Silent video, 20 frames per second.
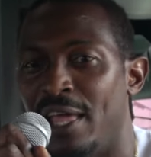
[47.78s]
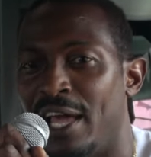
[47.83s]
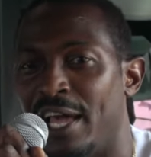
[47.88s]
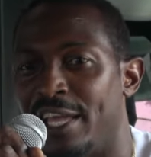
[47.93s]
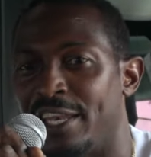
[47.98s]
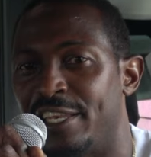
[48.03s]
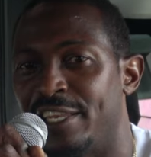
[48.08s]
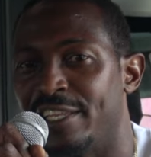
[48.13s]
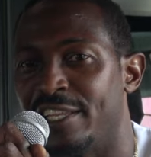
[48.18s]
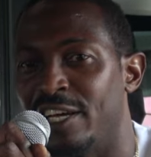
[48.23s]

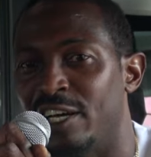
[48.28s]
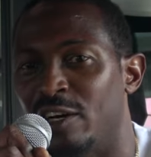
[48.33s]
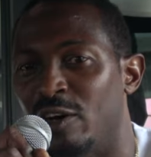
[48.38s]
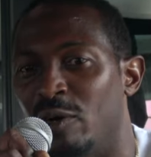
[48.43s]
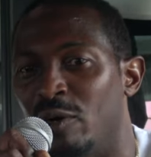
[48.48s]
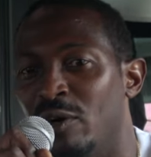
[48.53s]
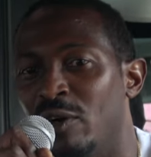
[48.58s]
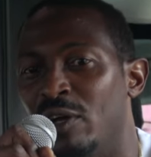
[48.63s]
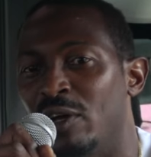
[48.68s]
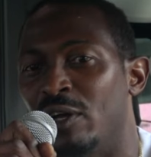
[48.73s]
And uh,
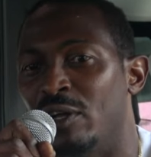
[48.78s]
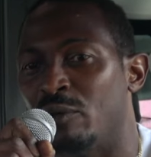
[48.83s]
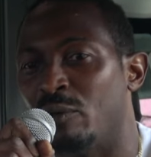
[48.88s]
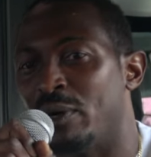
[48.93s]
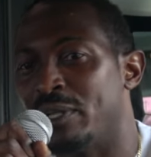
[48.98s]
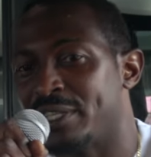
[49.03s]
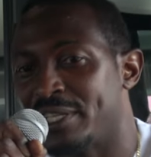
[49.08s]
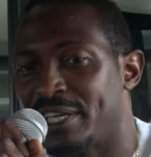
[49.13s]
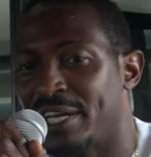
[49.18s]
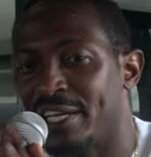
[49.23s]

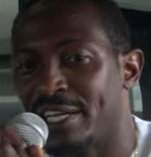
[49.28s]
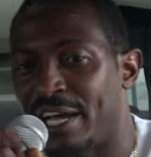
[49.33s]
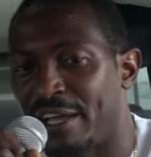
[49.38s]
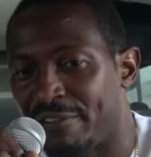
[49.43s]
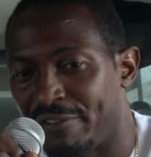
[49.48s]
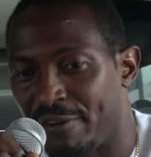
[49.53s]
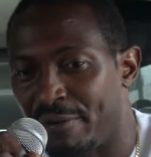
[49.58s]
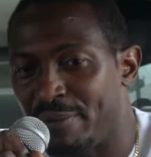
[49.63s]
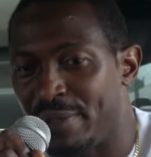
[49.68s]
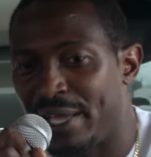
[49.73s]
one thing I
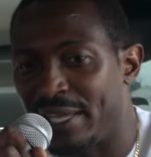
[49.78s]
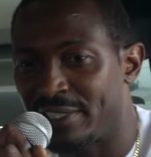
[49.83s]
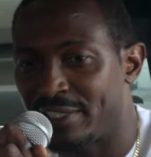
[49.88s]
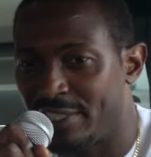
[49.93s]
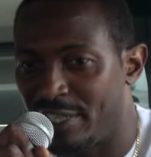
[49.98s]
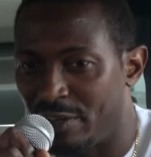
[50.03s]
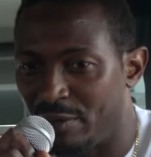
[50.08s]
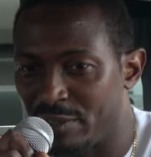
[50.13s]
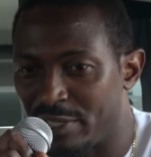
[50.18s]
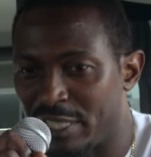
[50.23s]
got from that,
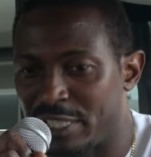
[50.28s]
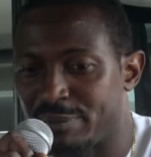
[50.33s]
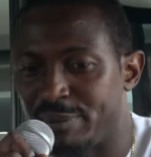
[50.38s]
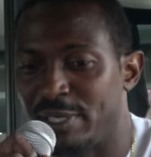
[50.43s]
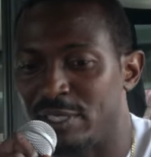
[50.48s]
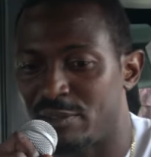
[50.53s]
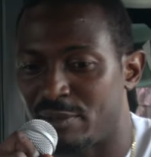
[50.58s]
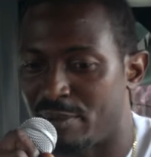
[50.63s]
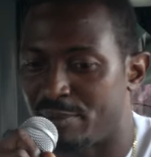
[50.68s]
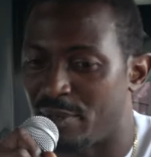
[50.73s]
and I was
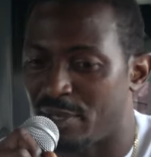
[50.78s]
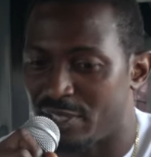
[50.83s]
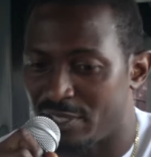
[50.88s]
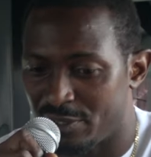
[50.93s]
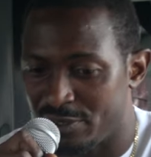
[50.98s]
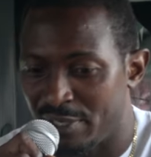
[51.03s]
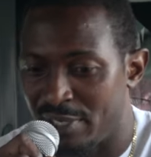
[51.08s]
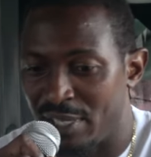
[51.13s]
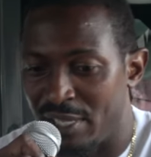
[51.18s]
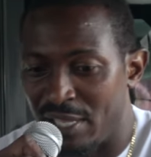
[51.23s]
explaining to my
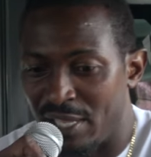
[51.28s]
brothers,